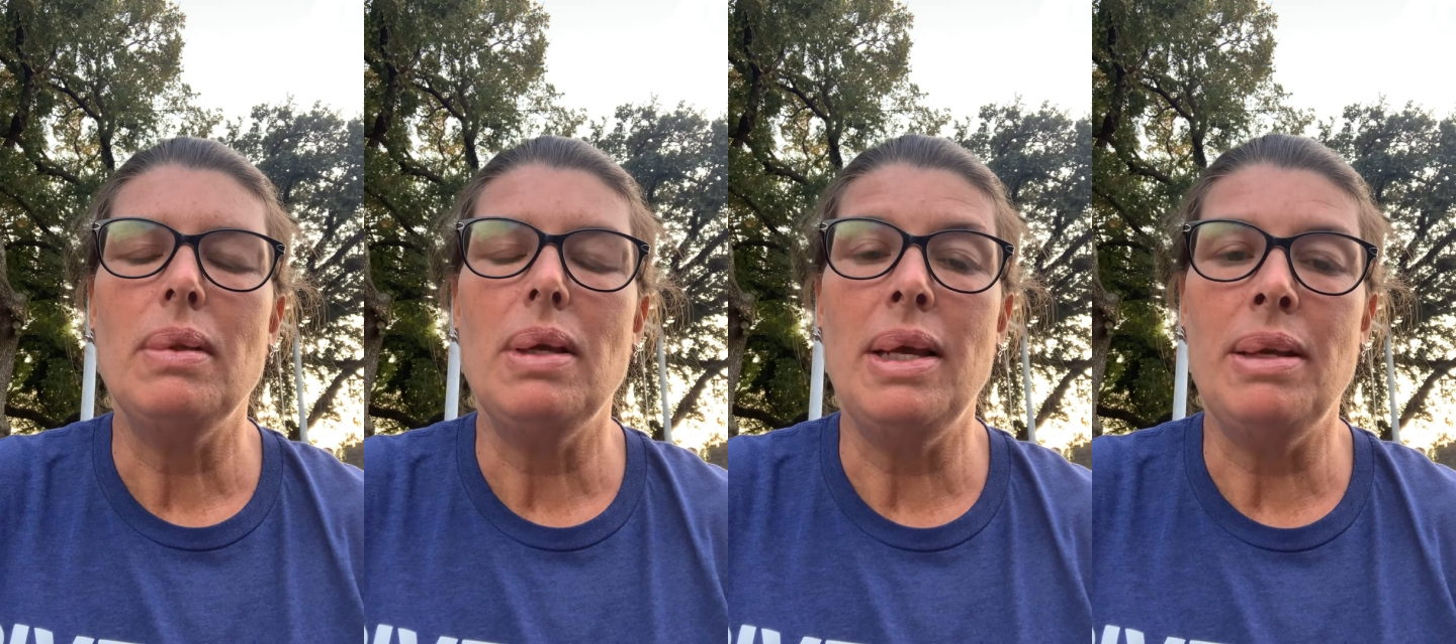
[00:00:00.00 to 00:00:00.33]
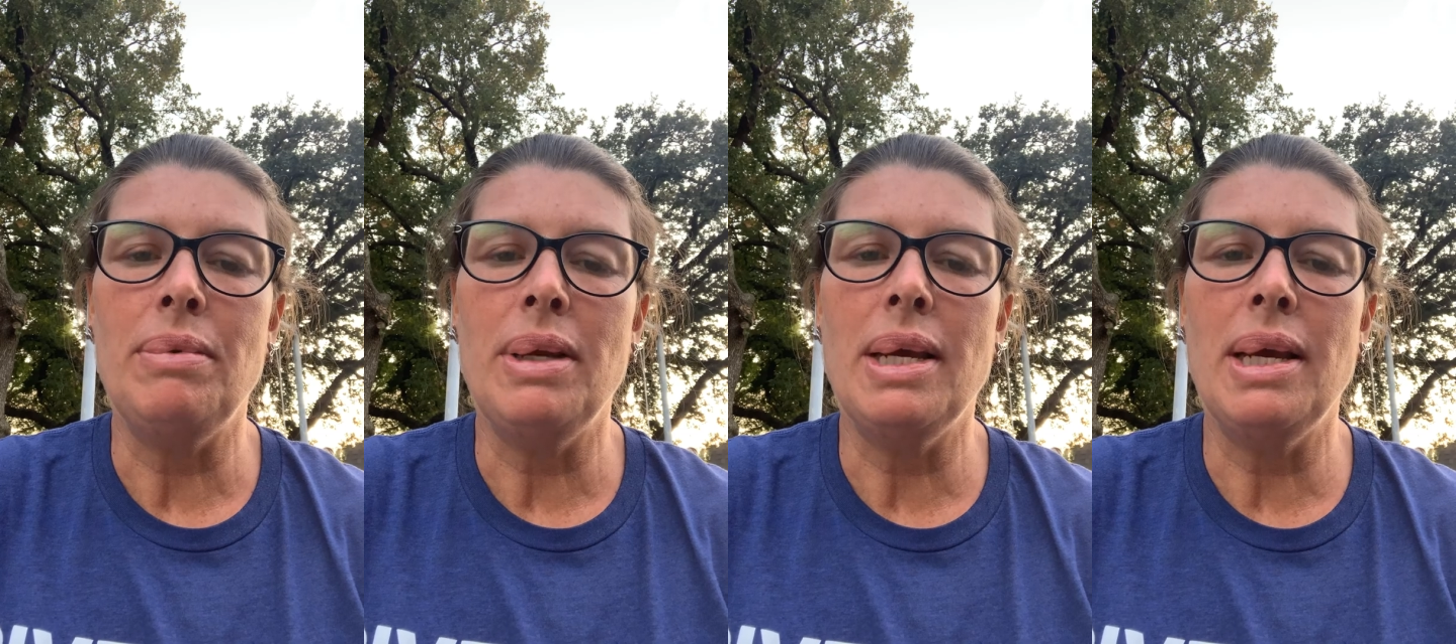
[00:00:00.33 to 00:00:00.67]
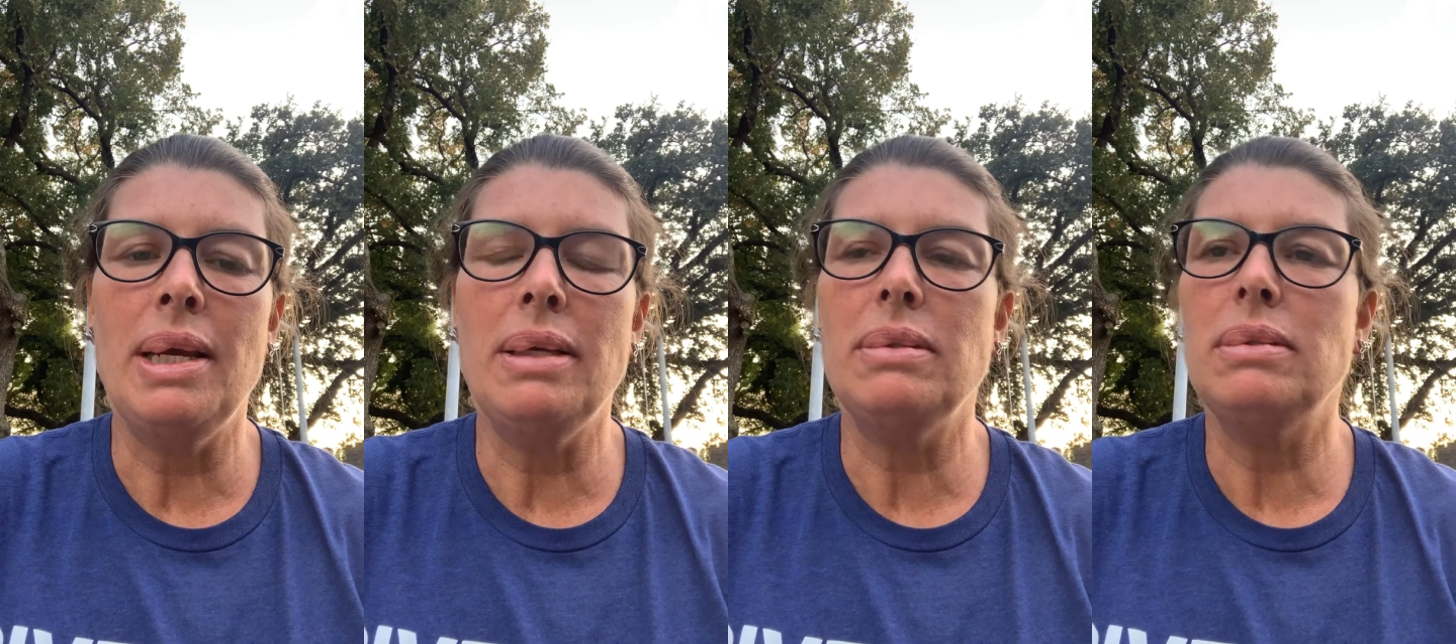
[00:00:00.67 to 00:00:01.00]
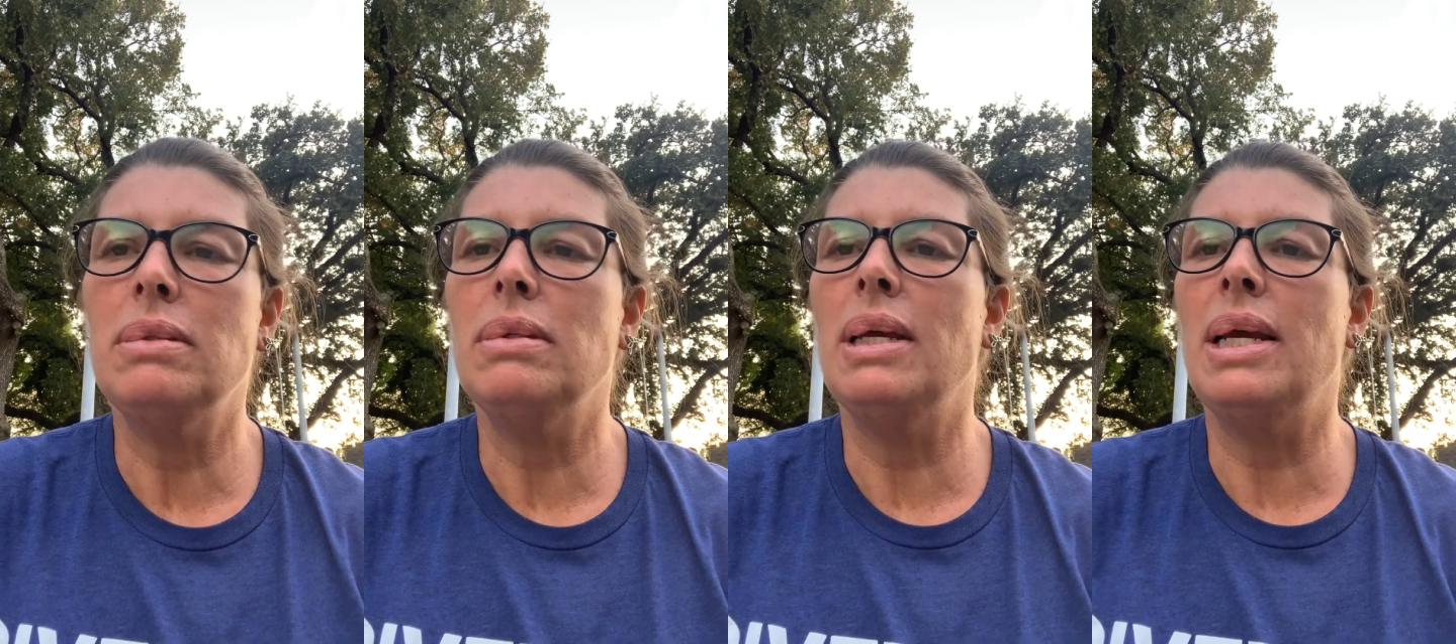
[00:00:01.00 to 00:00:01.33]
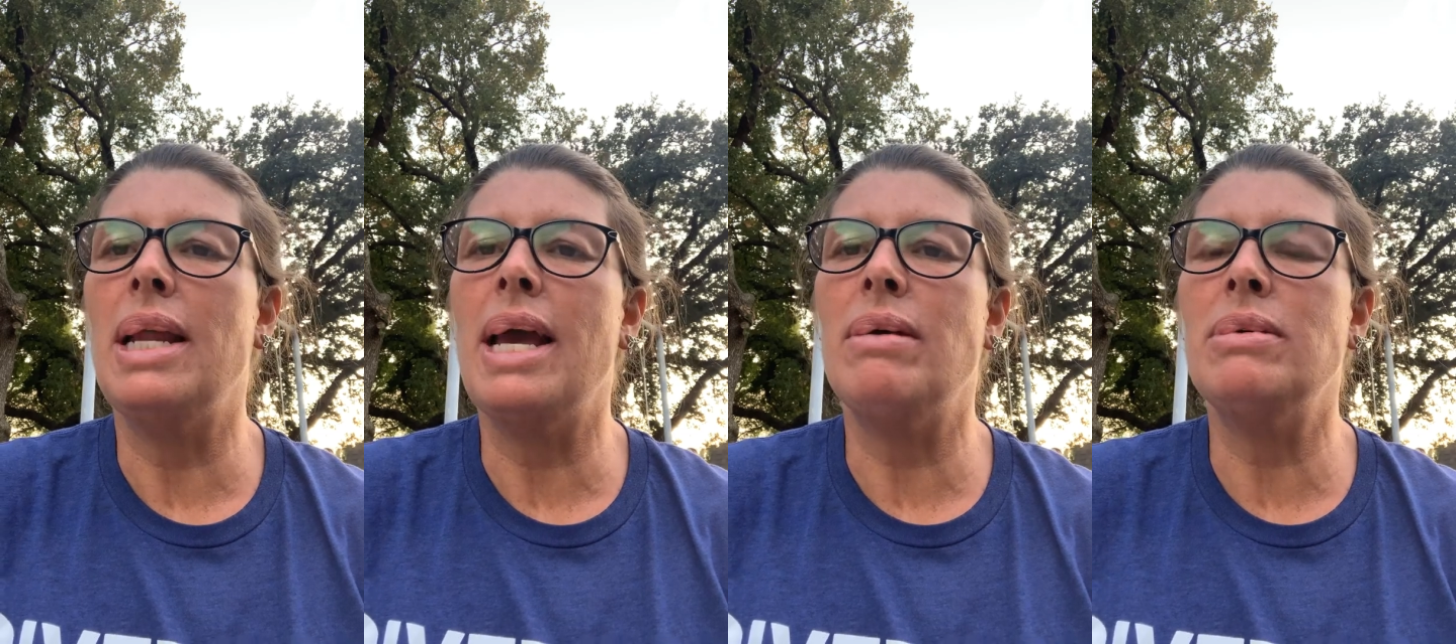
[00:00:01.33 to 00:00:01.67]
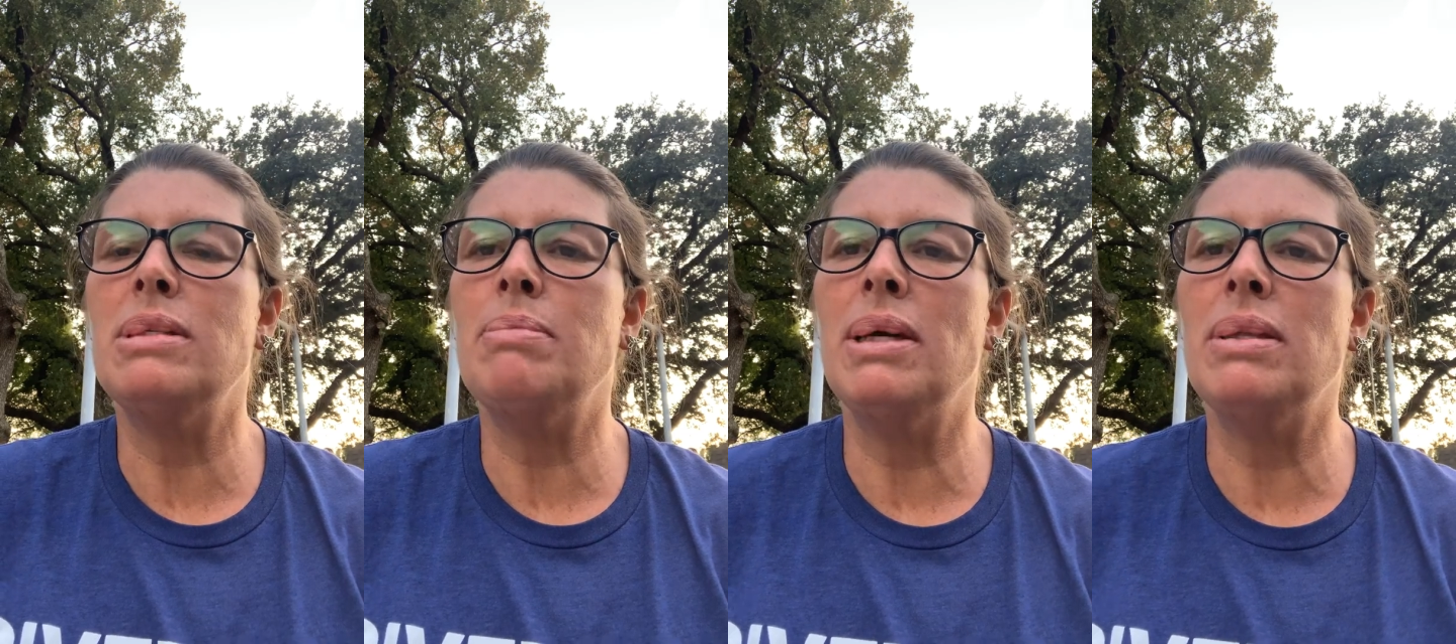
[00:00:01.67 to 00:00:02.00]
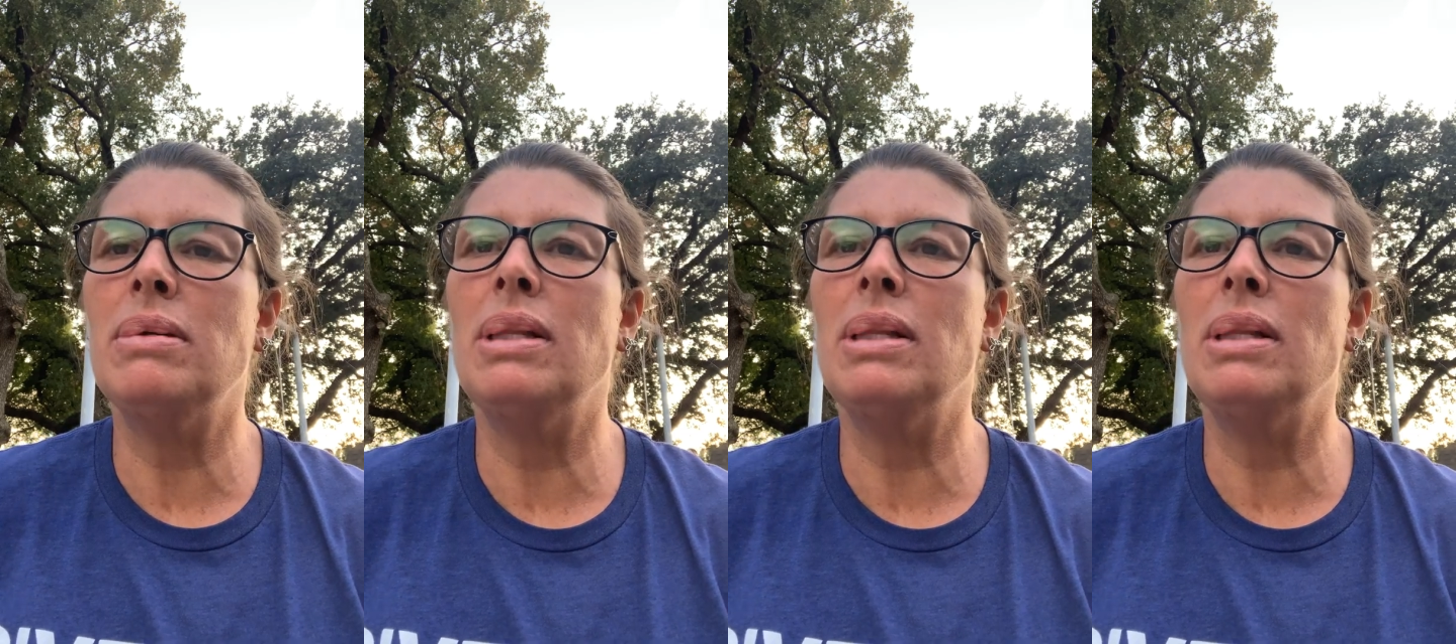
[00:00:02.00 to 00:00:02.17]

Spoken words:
Enrique and how his mother